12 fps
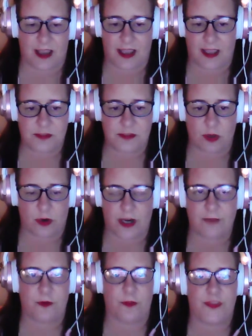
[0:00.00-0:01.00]
I'm so
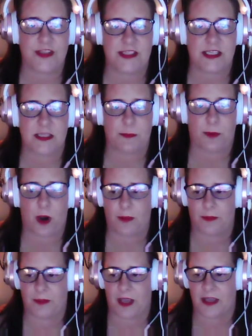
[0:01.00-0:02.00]
grateful. This is the
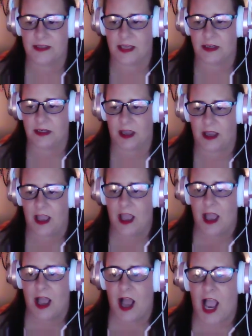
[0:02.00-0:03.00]
problem, guys.
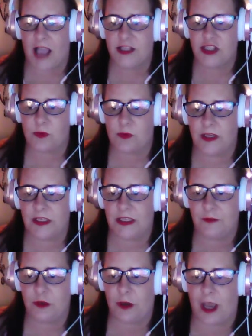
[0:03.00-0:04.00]
I just want to give
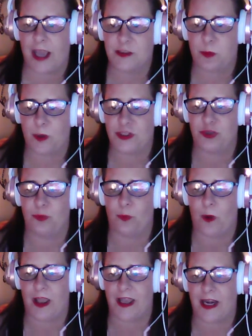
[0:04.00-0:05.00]
you guys what you
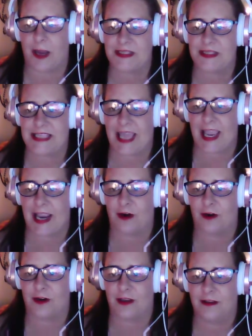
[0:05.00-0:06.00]
want, and I'm
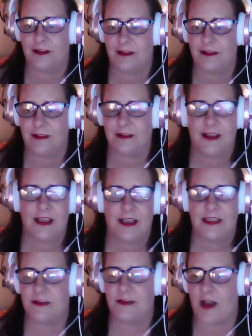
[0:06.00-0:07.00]
scared.
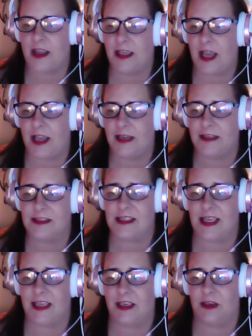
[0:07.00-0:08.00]
Divine guidance.
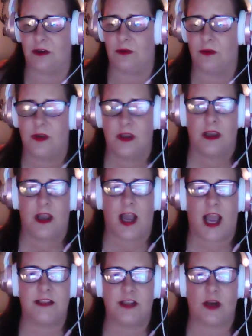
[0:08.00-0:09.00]
Thank you.
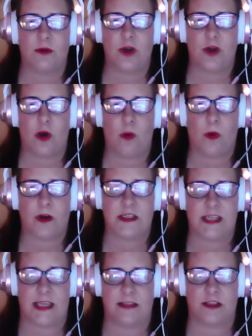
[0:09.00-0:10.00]
I don't know where to
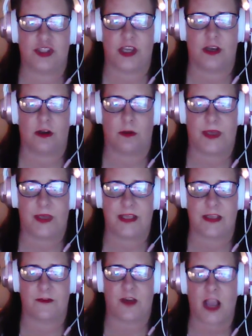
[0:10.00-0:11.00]
take the channel because
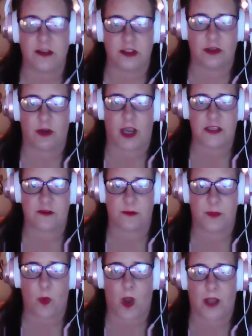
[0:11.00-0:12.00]
I've gotten you guys from the
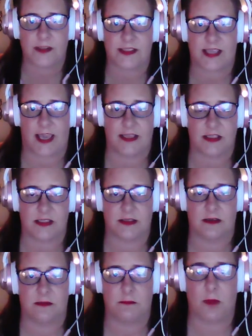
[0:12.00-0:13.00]
Watts case,
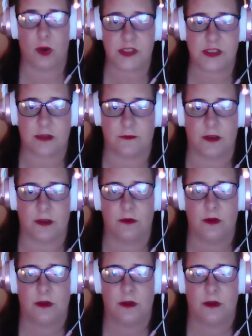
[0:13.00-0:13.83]
most of you.